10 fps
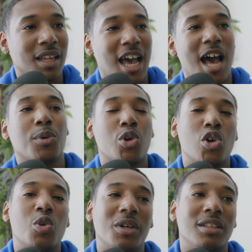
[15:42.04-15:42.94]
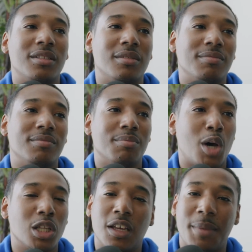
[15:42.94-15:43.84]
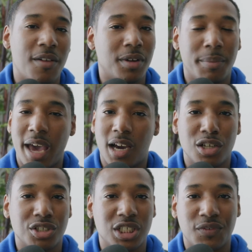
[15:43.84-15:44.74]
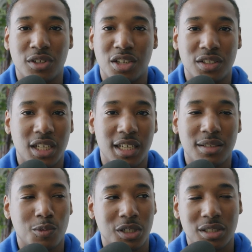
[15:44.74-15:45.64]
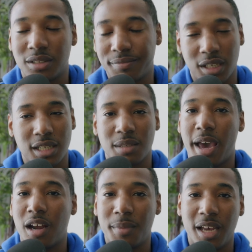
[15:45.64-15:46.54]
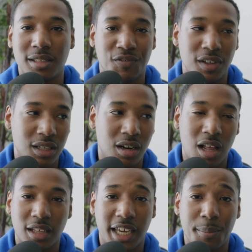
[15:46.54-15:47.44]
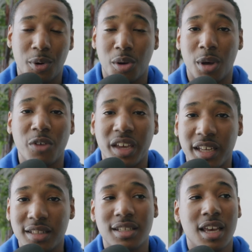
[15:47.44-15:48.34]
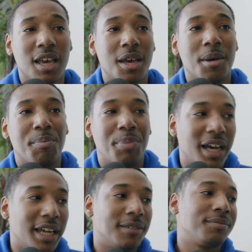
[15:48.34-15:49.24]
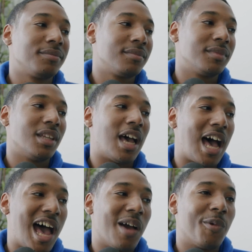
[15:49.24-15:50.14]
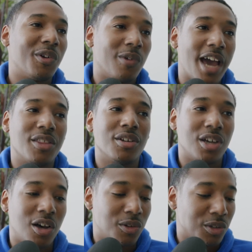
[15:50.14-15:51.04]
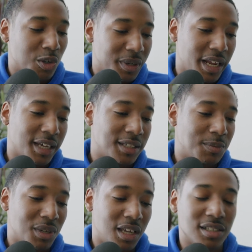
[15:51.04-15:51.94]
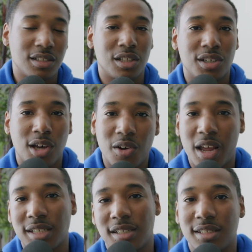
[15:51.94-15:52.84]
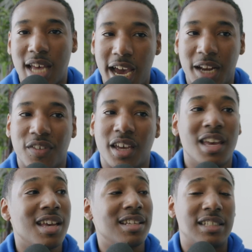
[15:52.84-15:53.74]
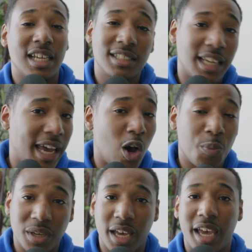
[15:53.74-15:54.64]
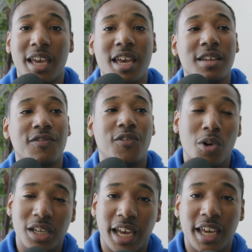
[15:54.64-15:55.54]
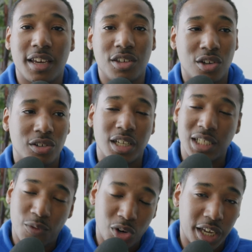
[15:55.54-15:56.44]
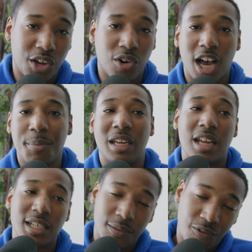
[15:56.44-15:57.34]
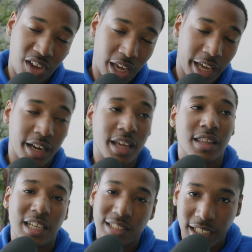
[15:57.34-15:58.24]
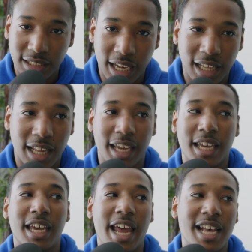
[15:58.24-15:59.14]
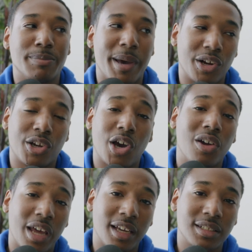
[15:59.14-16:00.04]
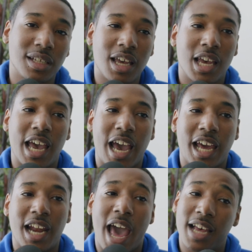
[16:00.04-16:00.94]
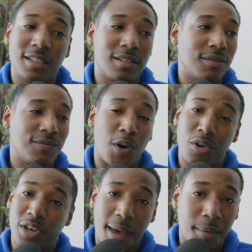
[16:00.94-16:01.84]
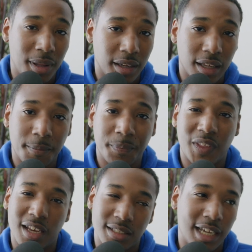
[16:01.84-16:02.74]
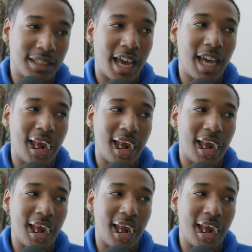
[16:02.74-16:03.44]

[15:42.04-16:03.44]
I'm cool with both of them having a bad color shift intent, which doesn't matter to me. It's a $1,500 camera on both ends. But I would rather go Luminex because of the codecs inside of it. 6K open gate, 4K, you know, it does a 4K crop. It does have a fan, things like that. Like, it has better codecs and it has photo capability, things like that. Like, it's a